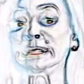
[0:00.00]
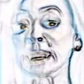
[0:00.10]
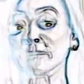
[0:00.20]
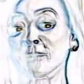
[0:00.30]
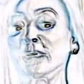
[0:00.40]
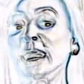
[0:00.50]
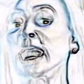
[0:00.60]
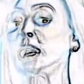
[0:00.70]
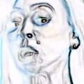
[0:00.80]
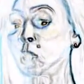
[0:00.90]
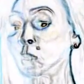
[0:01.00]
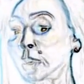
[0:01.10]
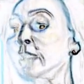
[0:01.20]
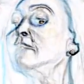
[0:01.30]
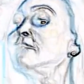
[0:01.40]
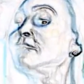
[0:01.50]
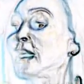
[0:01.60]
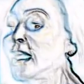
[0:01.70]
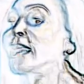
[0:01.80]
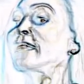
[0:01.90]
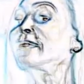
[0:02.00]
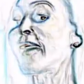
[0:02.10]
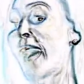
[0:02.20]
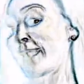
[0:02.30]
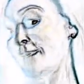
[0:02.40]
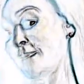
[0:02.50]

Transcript: debt-free and loaded. Back.